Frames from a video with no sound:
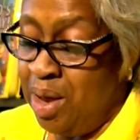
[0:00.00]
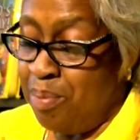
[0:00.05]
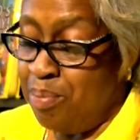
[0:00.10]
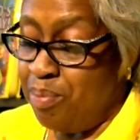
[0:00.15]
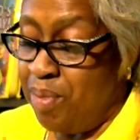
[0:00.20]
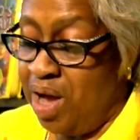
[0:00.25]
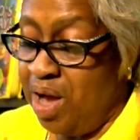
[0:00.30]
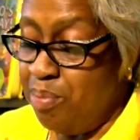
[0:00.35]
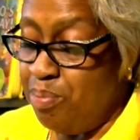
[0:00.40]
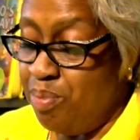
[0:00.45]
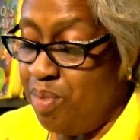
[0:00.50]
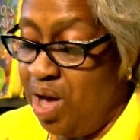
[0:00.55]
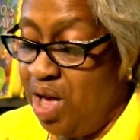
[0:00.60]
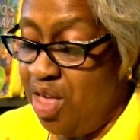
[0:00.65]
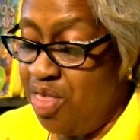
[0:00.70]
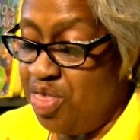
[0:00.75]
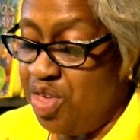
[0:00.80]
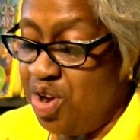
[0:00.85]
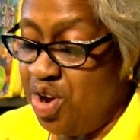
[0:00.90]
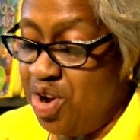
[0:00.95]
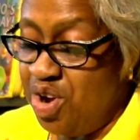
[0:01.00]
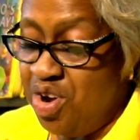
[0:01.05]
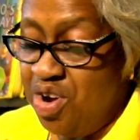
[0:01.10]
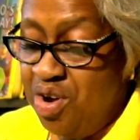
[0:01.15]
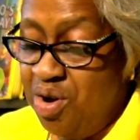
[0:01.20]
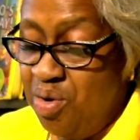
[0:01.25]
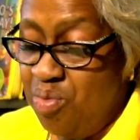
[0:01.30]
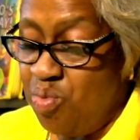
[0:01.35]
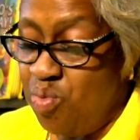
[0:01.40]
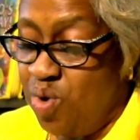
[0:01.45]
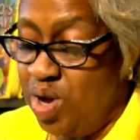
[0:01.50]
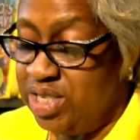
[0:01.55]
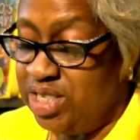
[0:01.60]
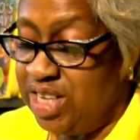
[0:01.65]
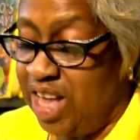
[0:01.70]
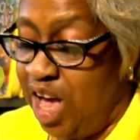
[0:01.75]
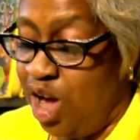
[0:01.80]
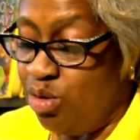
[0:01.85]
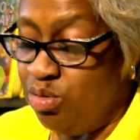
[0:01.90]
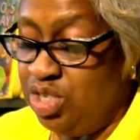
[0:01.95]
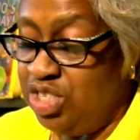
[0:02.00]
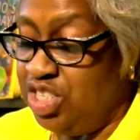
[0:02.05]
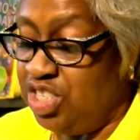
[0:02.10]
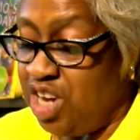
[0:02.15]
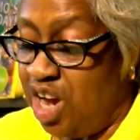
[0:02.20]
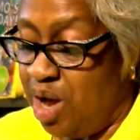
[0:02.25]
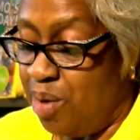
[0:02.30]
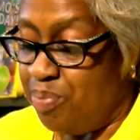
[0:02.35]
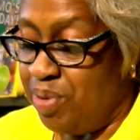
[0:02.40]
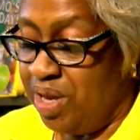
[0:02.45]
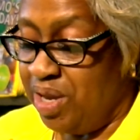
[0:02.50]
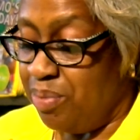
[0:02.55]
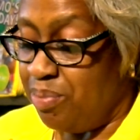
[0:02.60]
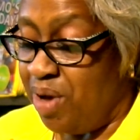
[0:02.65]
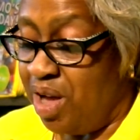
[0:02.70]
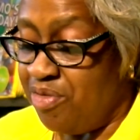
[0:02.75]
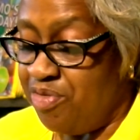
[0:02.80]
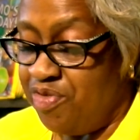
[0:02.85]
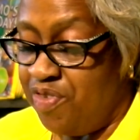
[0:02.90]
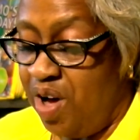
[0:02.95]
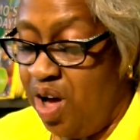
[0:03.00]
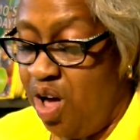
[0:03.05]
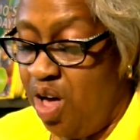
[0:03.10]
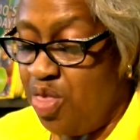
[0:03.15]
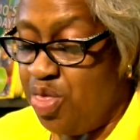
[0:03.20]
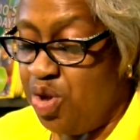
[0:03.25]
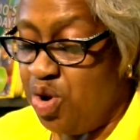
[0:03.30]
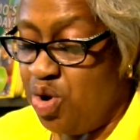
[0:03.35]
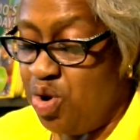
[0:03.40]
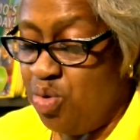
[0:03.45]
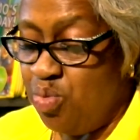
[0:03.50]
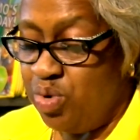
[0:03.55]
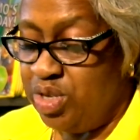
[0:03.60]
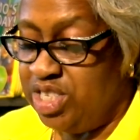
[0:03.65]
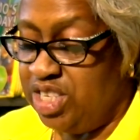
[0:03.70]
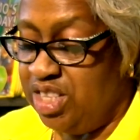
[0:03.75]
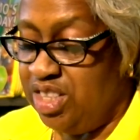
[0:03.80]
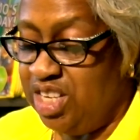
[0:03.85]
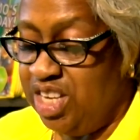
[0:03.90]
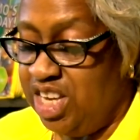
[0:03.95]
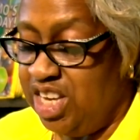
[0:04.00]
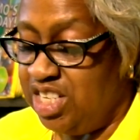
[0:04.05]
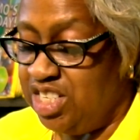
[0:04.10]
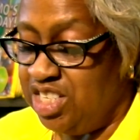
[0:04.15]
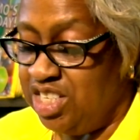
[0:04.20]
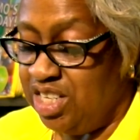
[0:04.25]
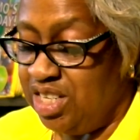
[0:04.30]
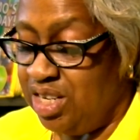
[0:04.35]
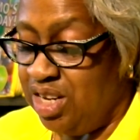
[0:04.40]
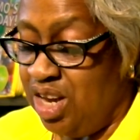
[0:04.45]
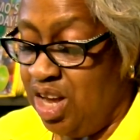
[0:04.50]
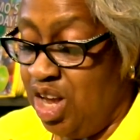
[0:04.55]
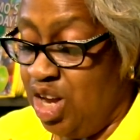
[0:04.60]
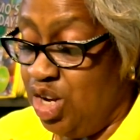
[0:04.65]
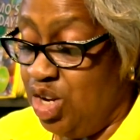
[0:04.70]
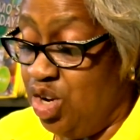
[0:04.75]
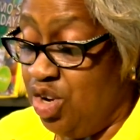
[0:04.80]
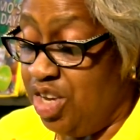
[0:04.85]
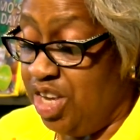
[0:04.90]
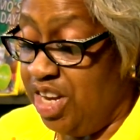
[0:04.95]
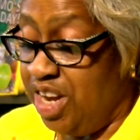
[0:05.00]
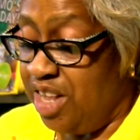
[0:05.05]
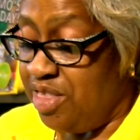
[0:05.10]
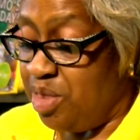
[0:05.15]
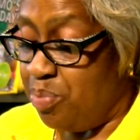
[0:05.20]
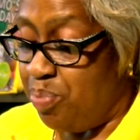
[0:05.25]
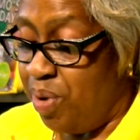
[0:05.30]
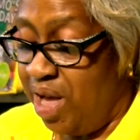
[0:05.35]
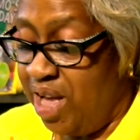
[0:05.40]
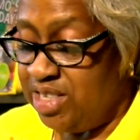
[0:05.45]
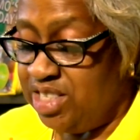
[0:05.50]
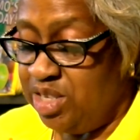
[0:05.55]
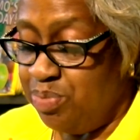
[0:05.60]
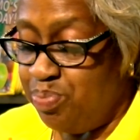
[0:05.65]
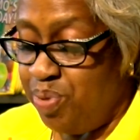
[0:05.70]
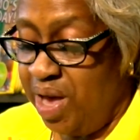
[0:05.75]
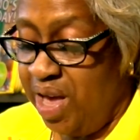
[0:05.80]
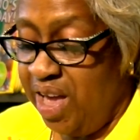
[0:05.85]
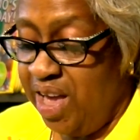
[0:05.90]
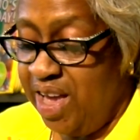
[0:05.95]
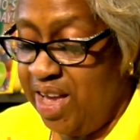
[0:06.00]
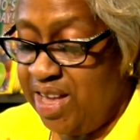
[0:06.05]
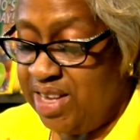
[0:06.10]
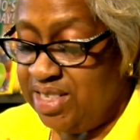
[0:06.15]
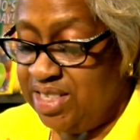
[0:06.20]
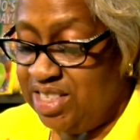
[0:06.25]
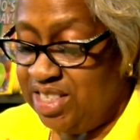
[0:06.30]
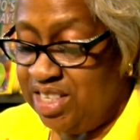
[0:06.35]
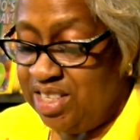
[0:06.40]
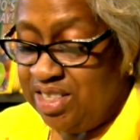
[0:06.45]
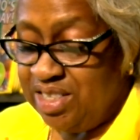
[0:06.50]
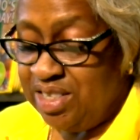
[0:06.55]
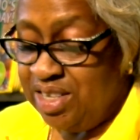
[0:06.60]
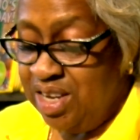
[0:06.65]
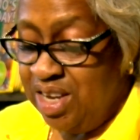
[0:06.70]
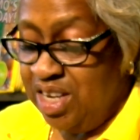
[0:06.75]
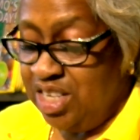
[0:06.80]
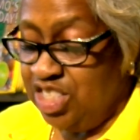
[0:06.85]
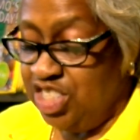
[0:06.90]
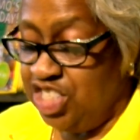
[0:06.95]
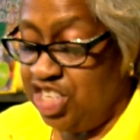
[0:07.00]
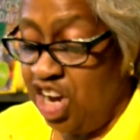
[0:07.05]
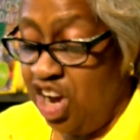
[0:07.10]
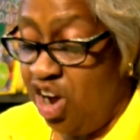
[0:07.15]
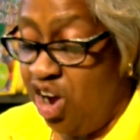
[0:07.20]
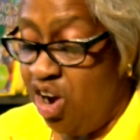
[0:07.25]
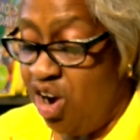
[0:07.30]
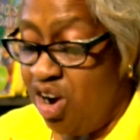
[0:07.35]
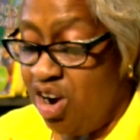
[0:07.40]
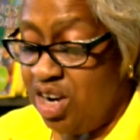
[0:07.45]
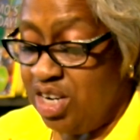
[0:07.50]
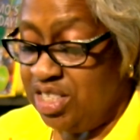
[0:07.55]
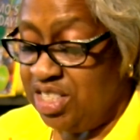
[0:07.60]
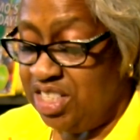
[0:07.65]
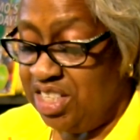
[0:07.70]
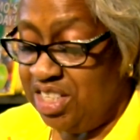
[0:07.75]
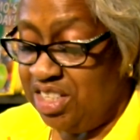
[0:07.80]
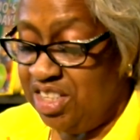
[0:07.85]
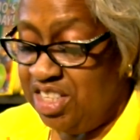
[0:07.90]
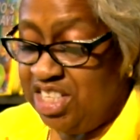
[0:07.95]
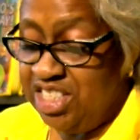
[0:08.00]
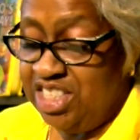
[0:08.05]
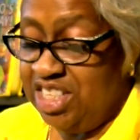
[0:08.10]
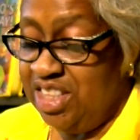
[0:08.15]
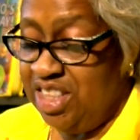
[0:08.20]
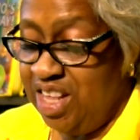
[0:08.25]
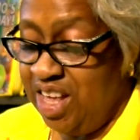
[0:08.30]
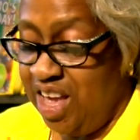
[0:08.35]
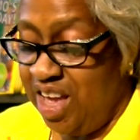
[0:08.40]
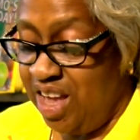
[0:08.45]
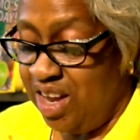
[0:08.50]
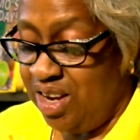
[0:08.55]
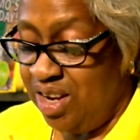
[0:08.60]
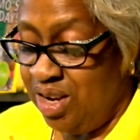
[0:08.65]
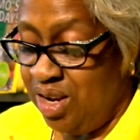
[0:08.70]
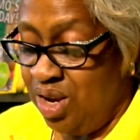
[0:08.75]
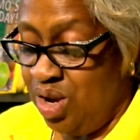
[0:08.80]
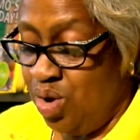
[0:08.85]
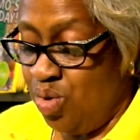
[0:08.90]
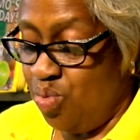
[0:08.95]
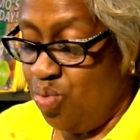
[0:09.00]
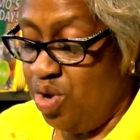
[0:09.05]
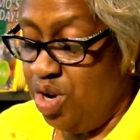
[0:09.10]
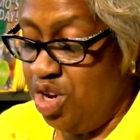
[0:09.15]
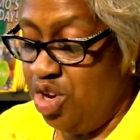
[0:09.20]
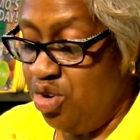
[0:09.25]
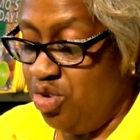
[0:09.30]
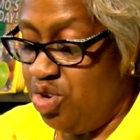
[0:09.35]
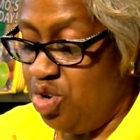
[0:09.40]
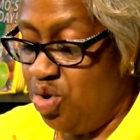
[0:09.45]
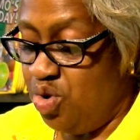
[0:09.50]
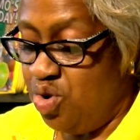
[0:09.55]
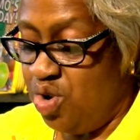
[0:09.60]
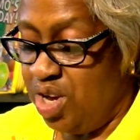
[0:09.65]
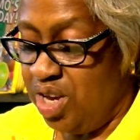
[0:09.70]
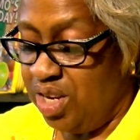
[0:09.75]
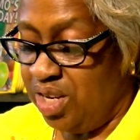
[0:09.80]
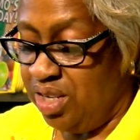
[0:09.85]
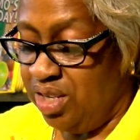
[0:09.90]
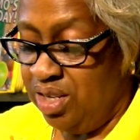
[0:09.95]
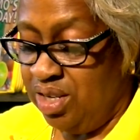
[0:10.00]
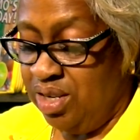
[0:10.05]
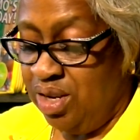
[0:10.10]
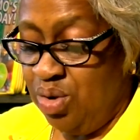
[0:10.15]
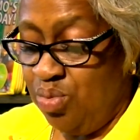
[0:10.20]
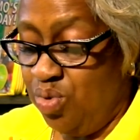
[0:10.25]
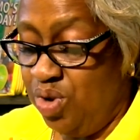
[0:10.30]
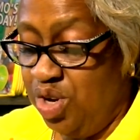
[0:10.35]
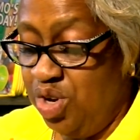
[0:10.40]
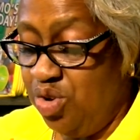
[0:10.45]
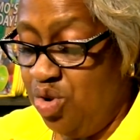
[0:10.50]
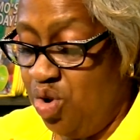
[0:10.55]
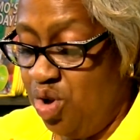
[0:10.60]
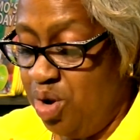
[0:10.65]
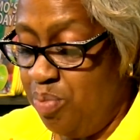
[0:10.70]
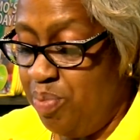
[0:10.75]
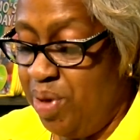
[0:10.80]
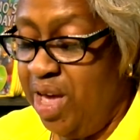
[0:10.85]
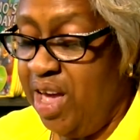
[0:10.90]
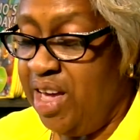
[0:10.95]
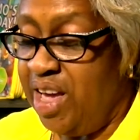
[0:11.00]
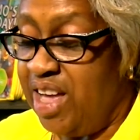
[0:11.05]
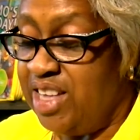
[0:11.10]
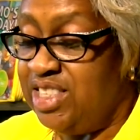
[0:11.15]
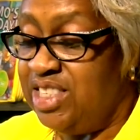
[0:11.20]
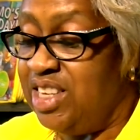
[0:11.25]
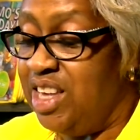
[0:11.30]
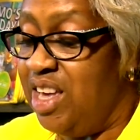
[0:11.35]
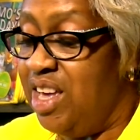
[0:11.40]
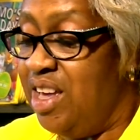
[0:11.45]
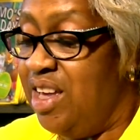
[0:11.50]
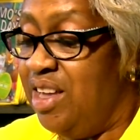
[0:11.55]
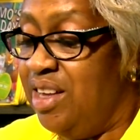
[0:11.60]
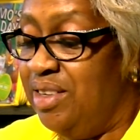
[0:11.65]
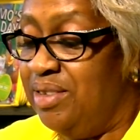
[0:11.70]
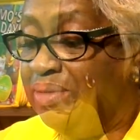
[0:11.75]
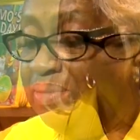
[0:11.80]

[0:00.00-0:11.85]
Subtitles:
My mother was out shopping. My father was in the kitchen, looking at the pots and pans and jars and this and that. What are you doing? What are you going to make? I said.